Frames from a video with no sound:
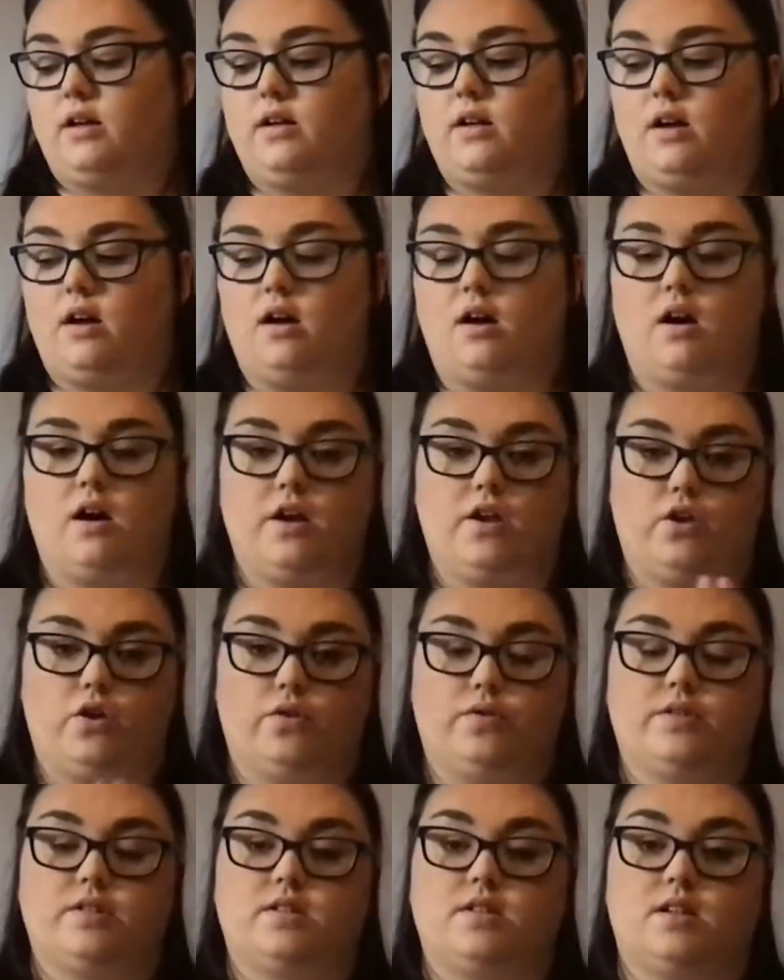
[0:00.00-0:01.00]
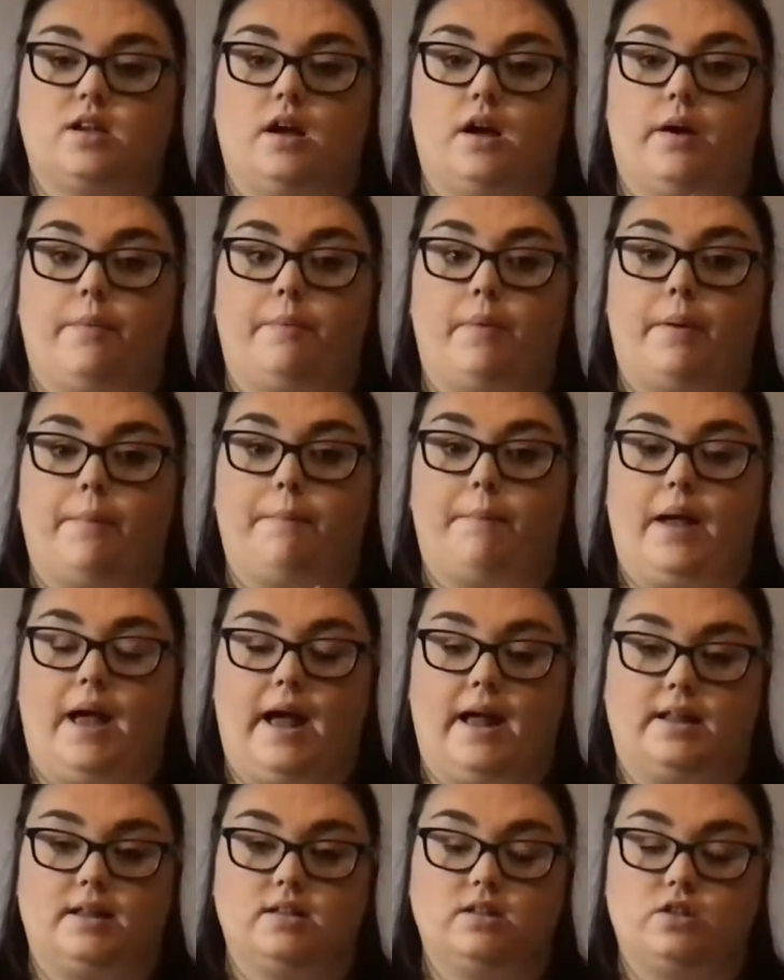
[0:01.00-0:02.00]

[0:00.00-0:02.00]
I used some pens